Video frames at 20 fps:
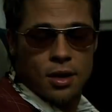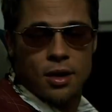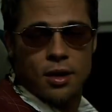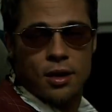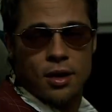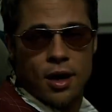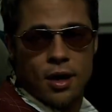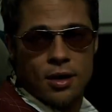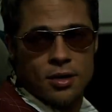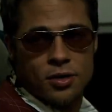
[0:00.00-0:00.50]

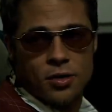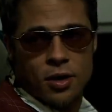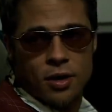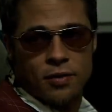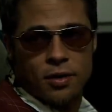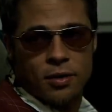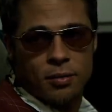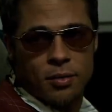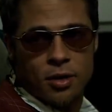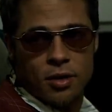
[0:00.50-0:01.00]
In a
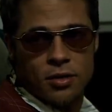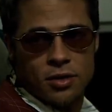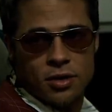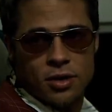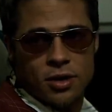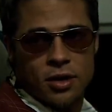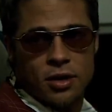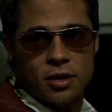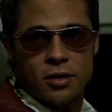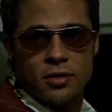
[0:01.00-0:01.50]
catastrophic
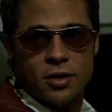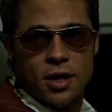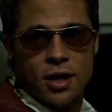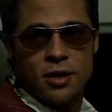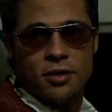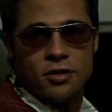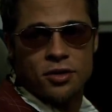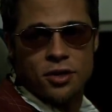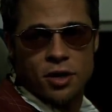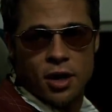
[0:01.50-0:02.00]
emergency, you're
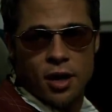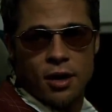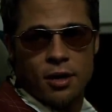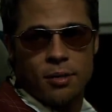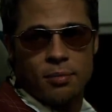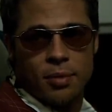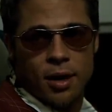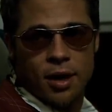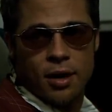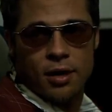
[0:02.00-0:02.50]
taking
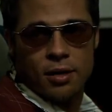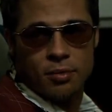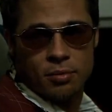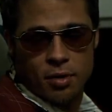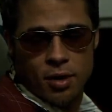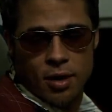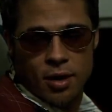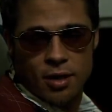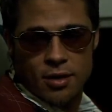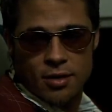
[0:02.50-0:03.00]
giant panic
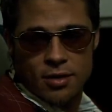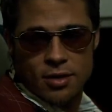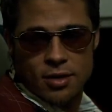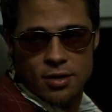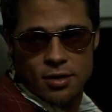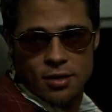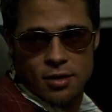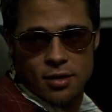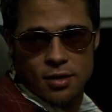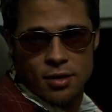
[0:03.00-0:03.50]

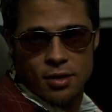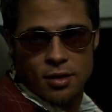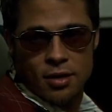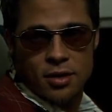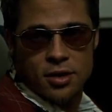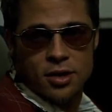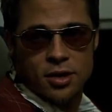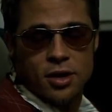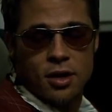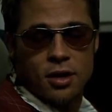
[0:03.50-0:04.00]
breaths.
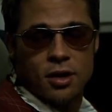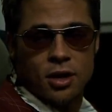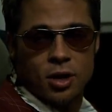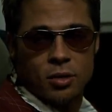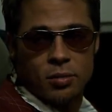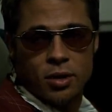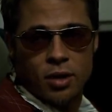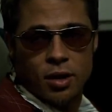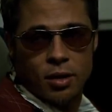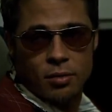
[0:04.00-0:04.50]
Suddenly
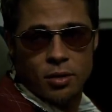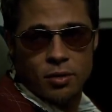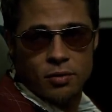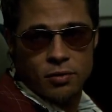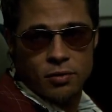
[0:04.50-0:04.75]
you become